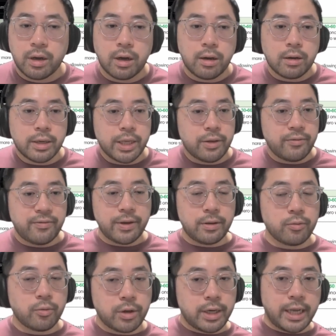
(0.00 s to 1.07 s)
Holiday
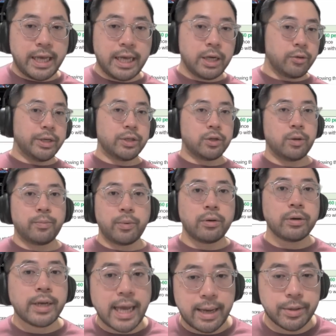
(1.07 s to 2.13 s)
Yufine, we're going to increase her
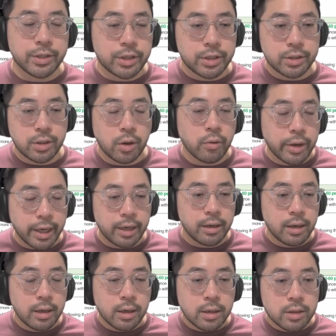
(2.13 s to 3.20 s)
burn damage.
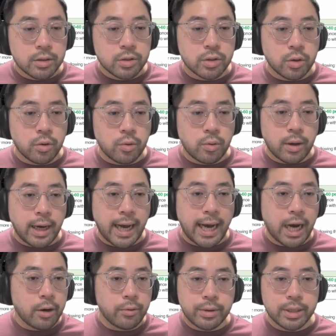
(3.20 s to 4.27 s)
Okay, so
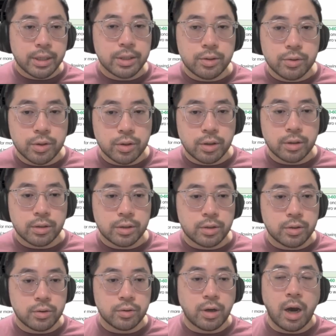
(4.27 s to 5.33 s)
how are we going to use her
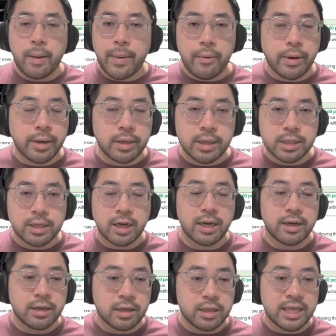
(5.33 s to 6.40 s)
to combat readiness
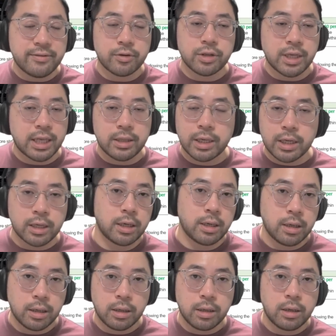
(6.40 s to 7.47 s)
cut cleavers like Litica,
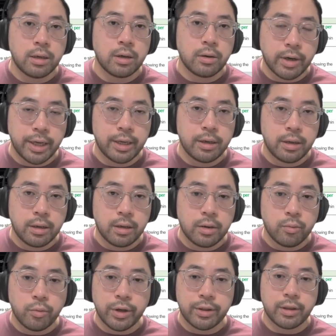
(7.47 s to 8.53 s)
right?
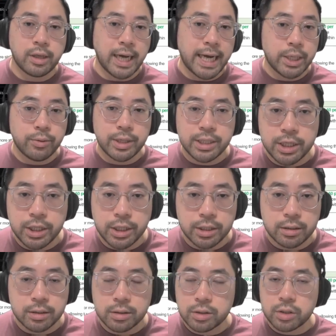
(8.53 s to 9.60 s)
With Guide to a
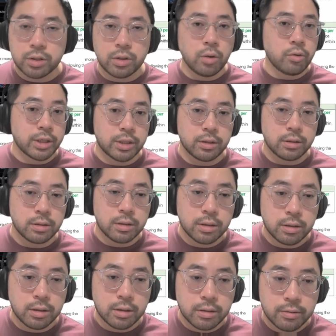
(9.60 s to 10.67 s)
Decision, Snow Crystal,
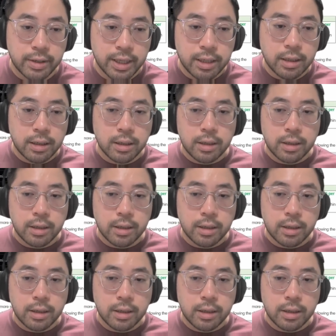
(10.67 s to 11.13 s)
right?